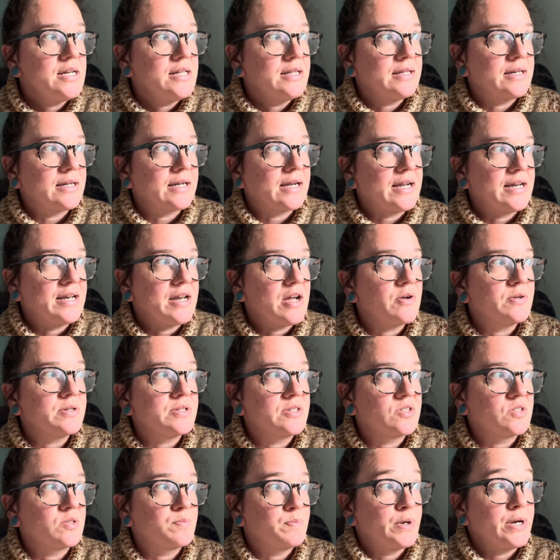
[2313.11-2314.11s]
Like, I know
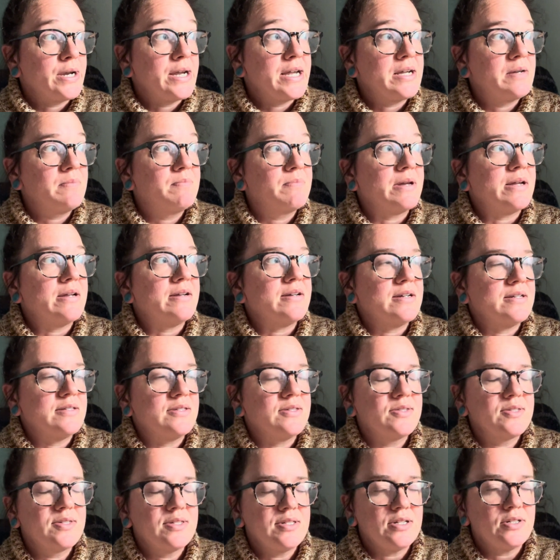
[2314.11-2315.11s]
it's spring, but it's
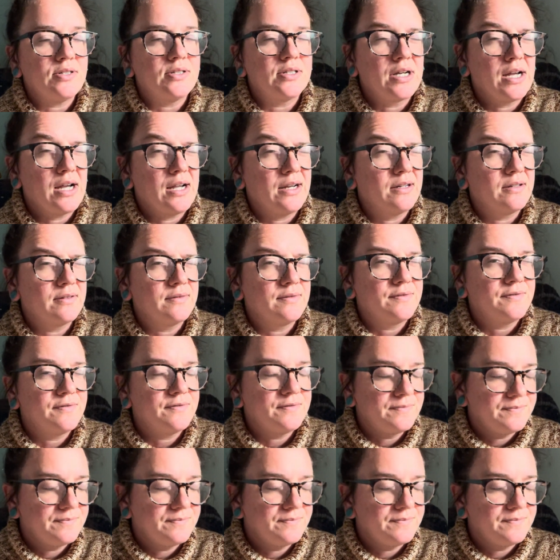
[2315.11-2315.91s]
still kind of